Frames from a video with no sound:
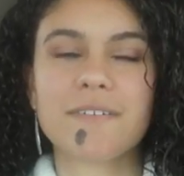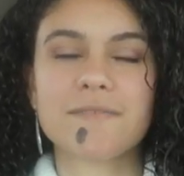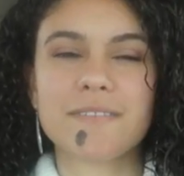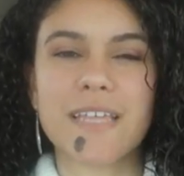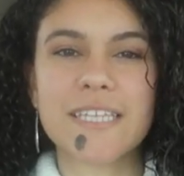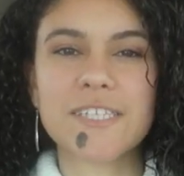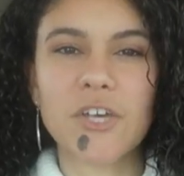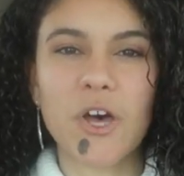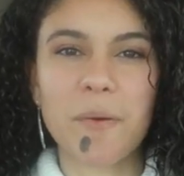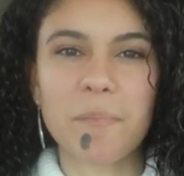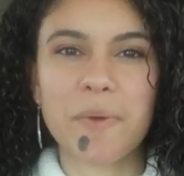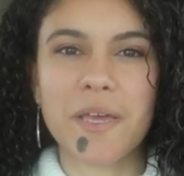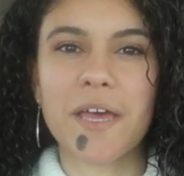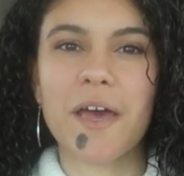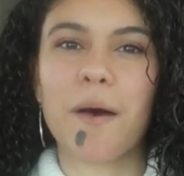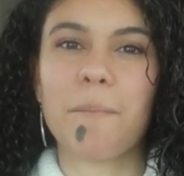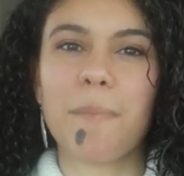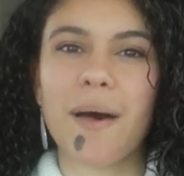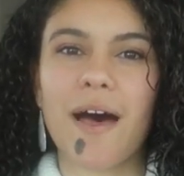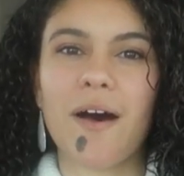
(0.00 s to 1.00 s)
They taught me
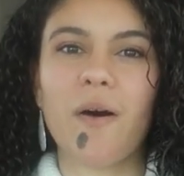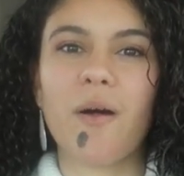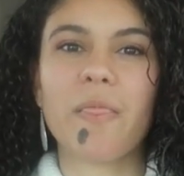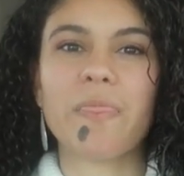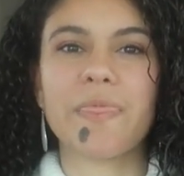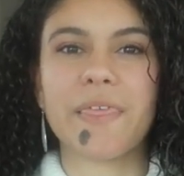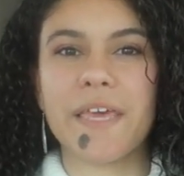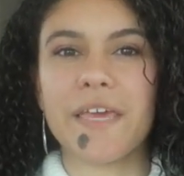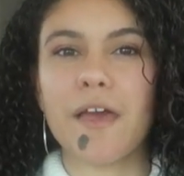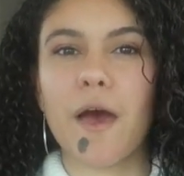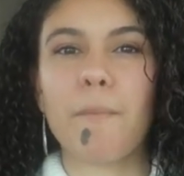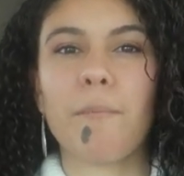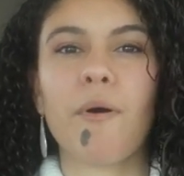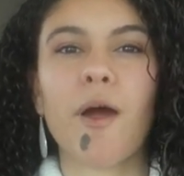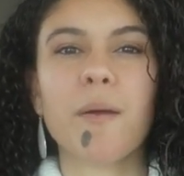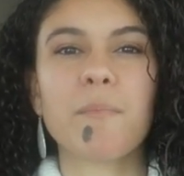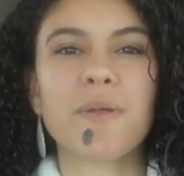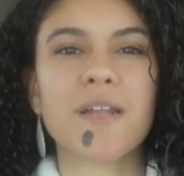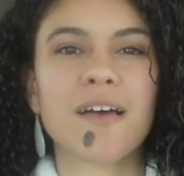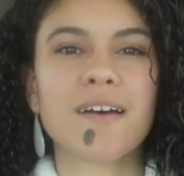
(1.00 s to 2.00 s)
about the
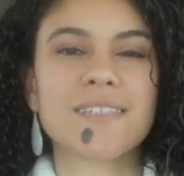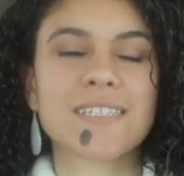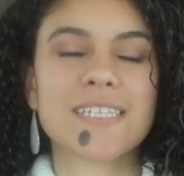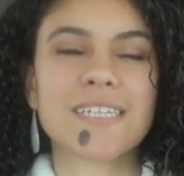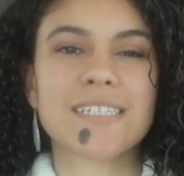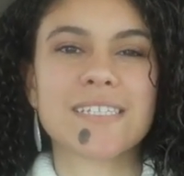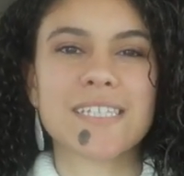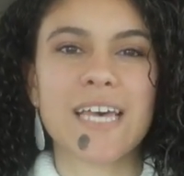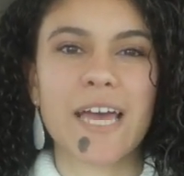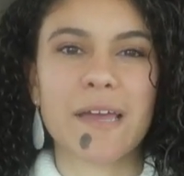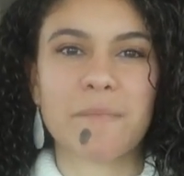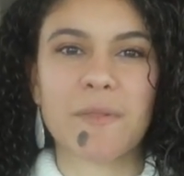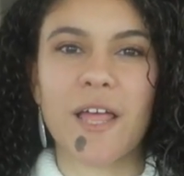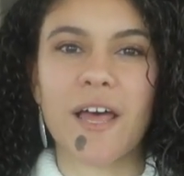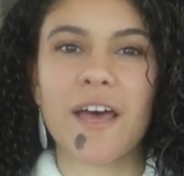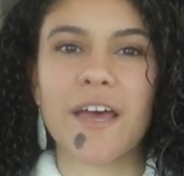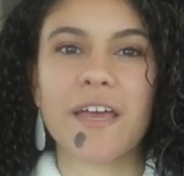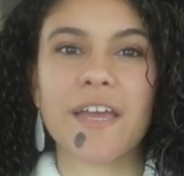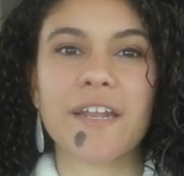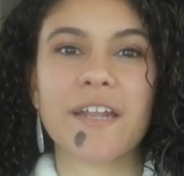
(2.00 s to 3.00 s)
apartment hunting
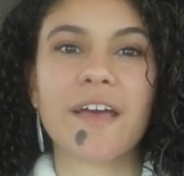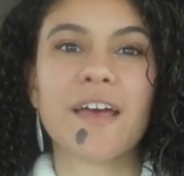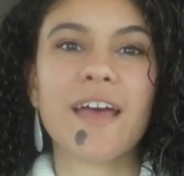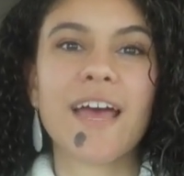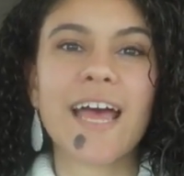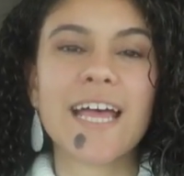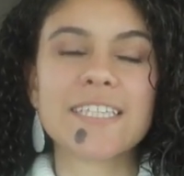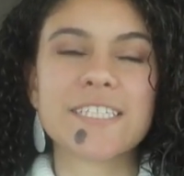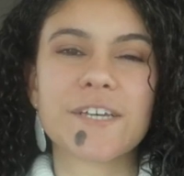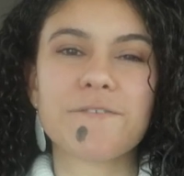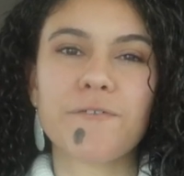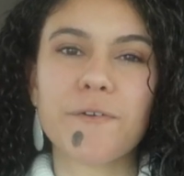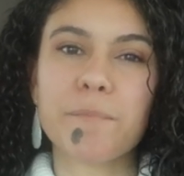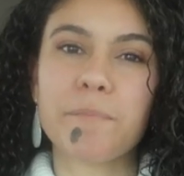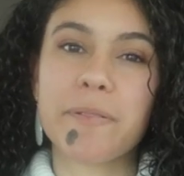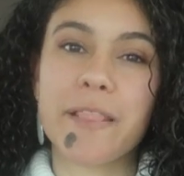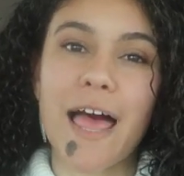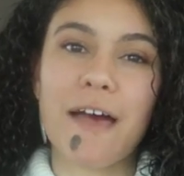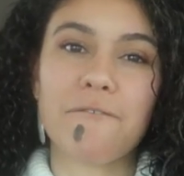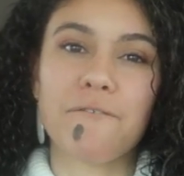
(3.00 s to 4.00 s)
timeline,
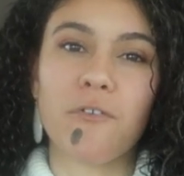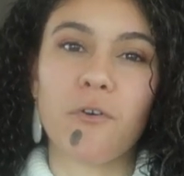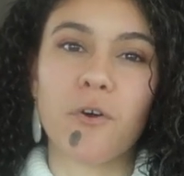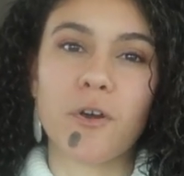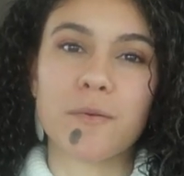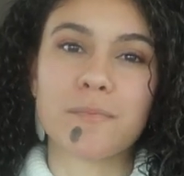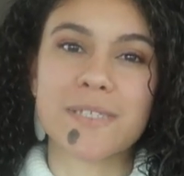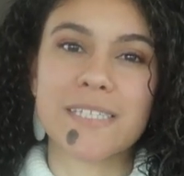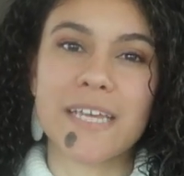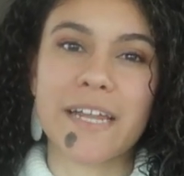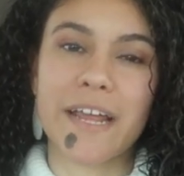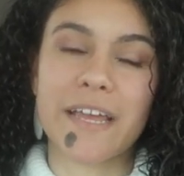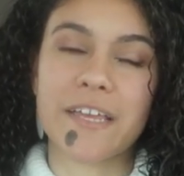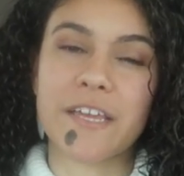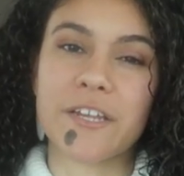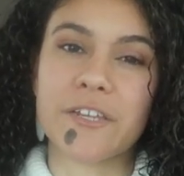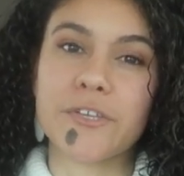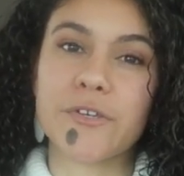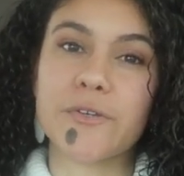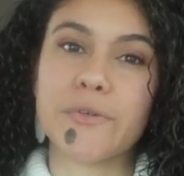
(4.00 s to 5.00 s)
different platforms that I
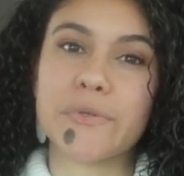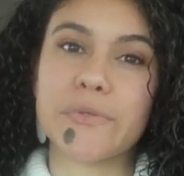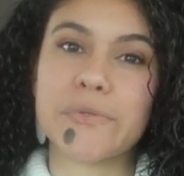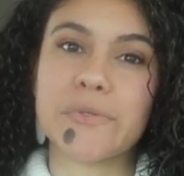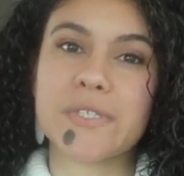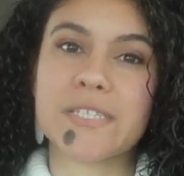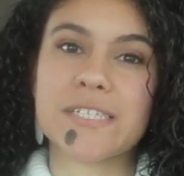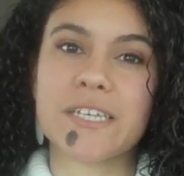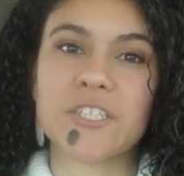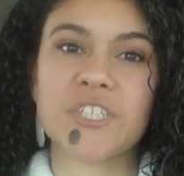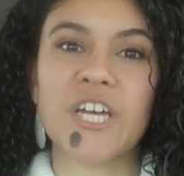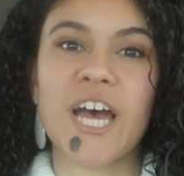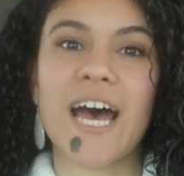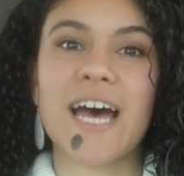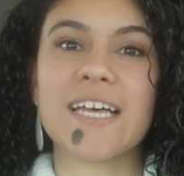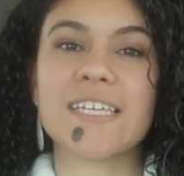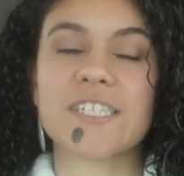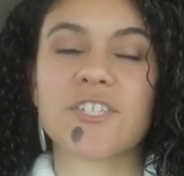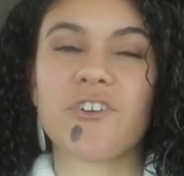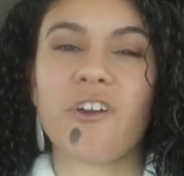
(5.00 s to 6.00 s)
can use, such
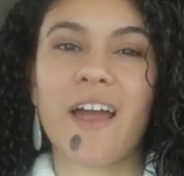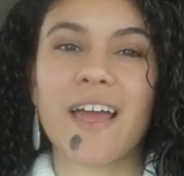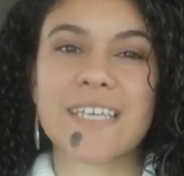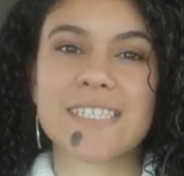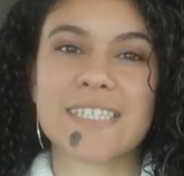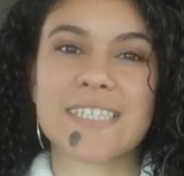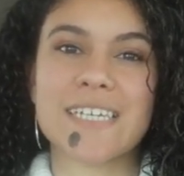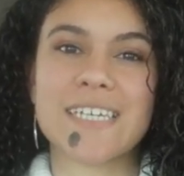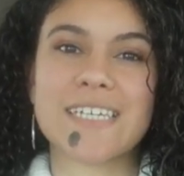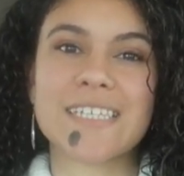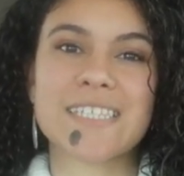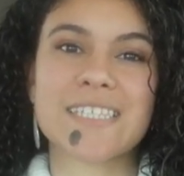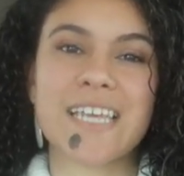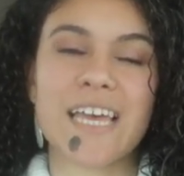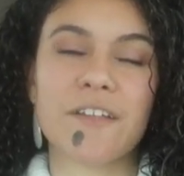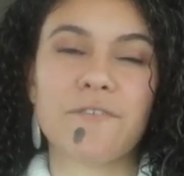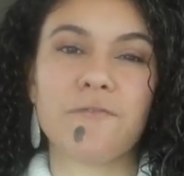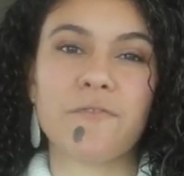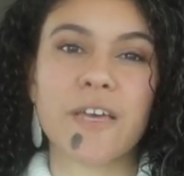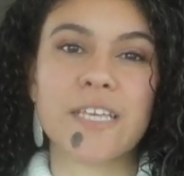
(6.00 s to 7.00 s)
as Craigslist
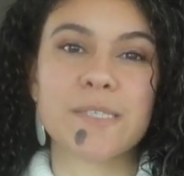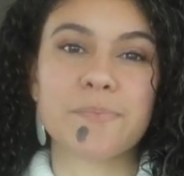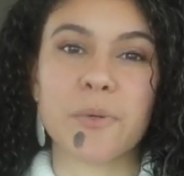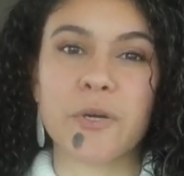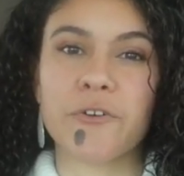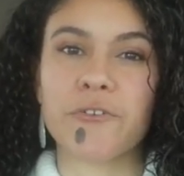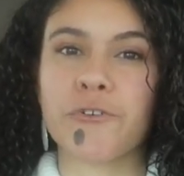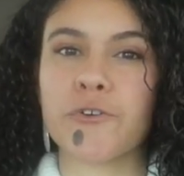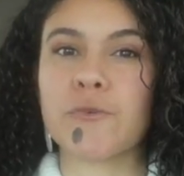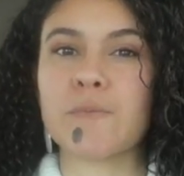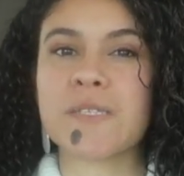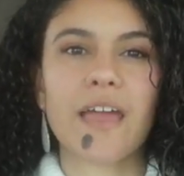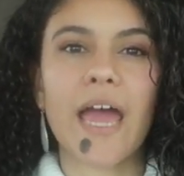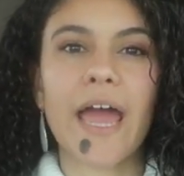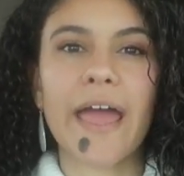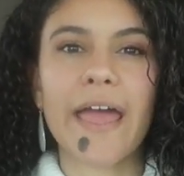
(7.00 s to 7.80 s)
and Facebook groups.